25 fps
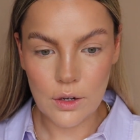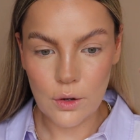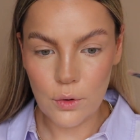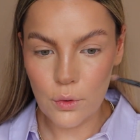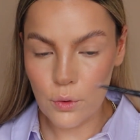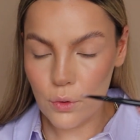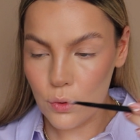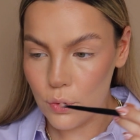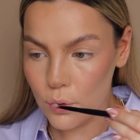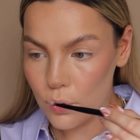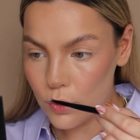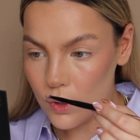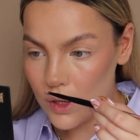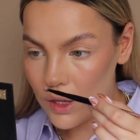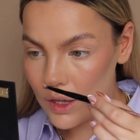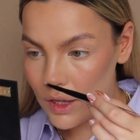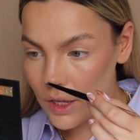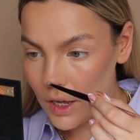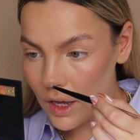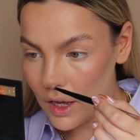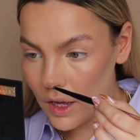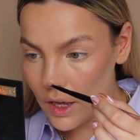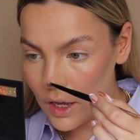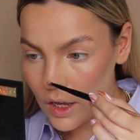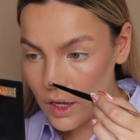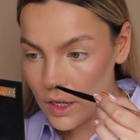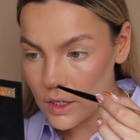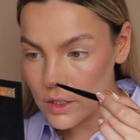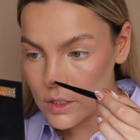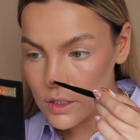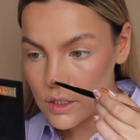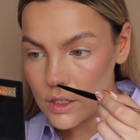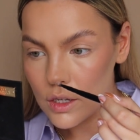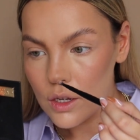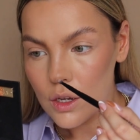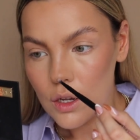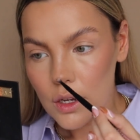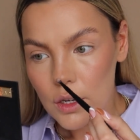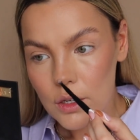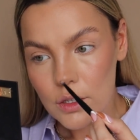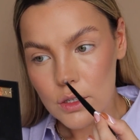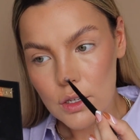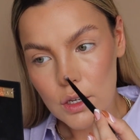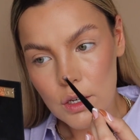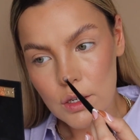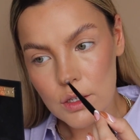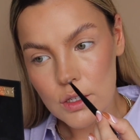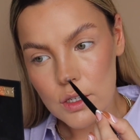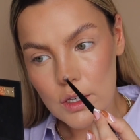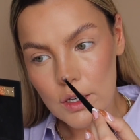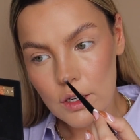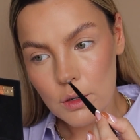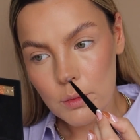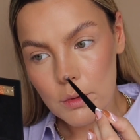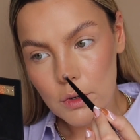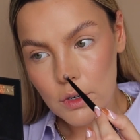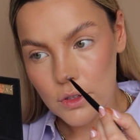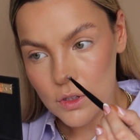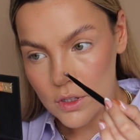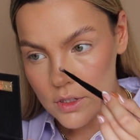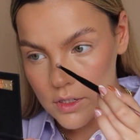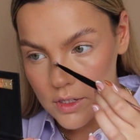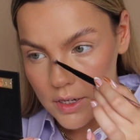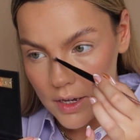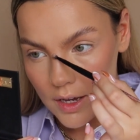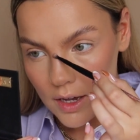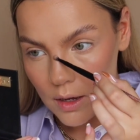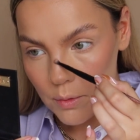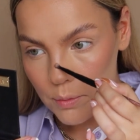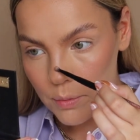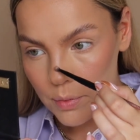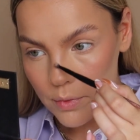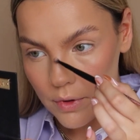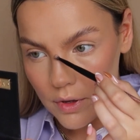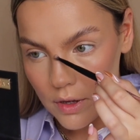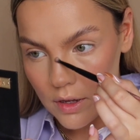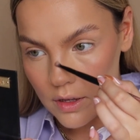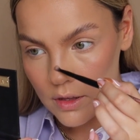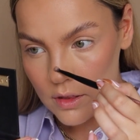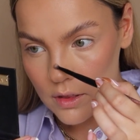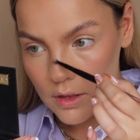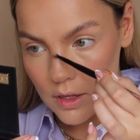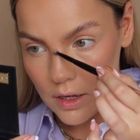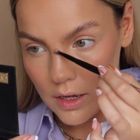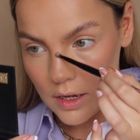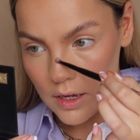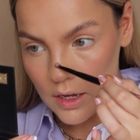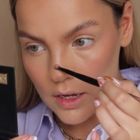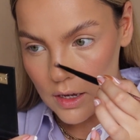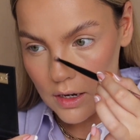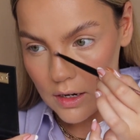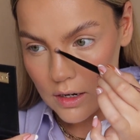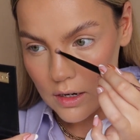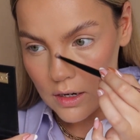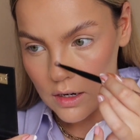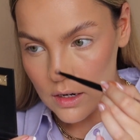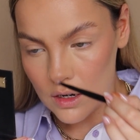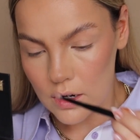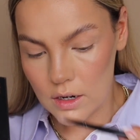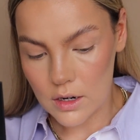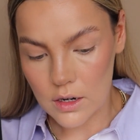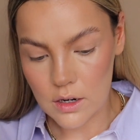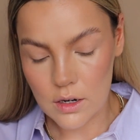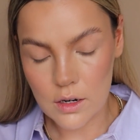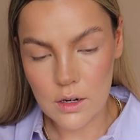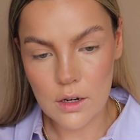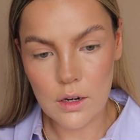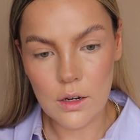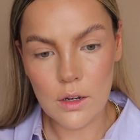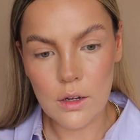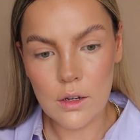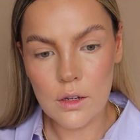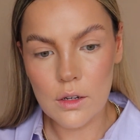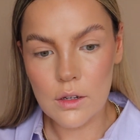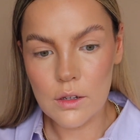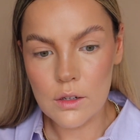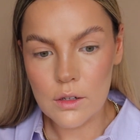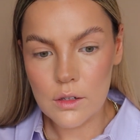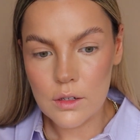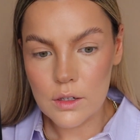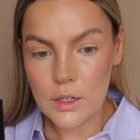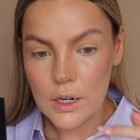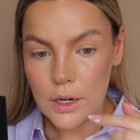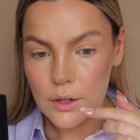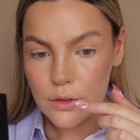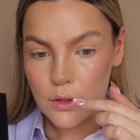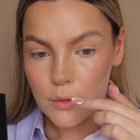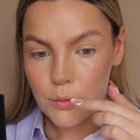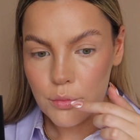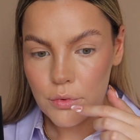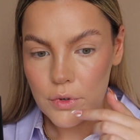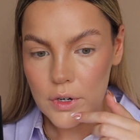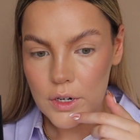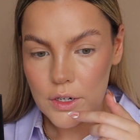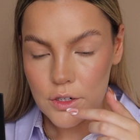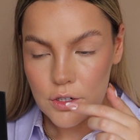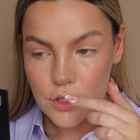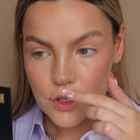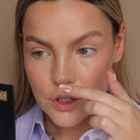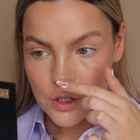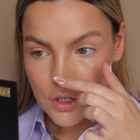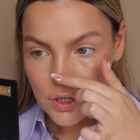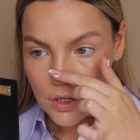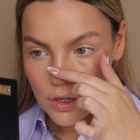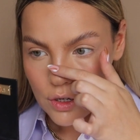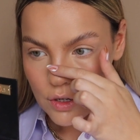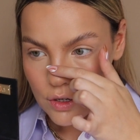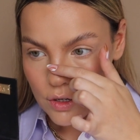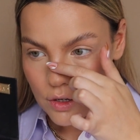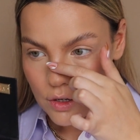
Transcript: Oh yes, so it's a little bit on the tip and then down the bridge.